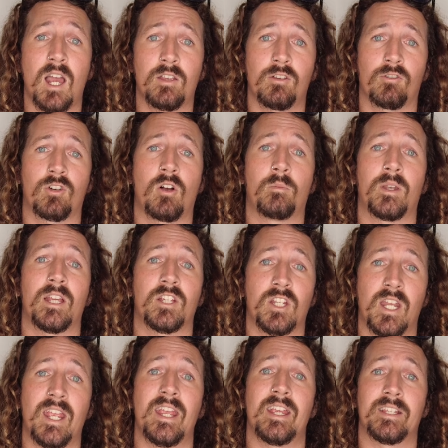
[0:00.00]
your accommodation
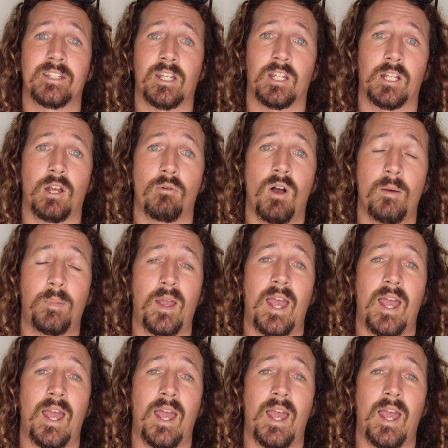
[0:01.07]
is going to go up